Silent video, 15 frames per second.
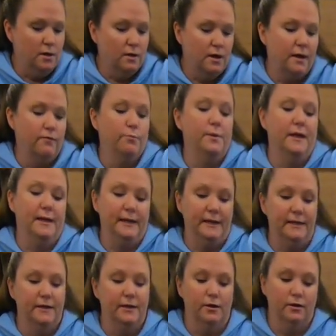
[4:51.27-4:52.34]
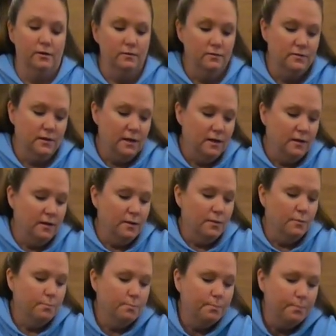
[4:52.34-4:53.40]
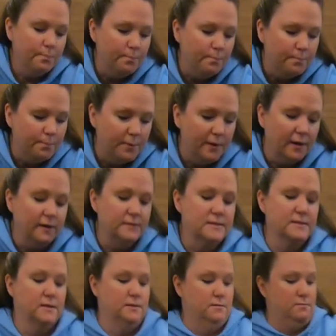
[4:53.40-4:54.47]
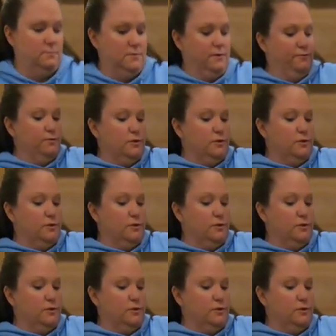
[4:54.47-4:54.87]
I have a blanket in here. But if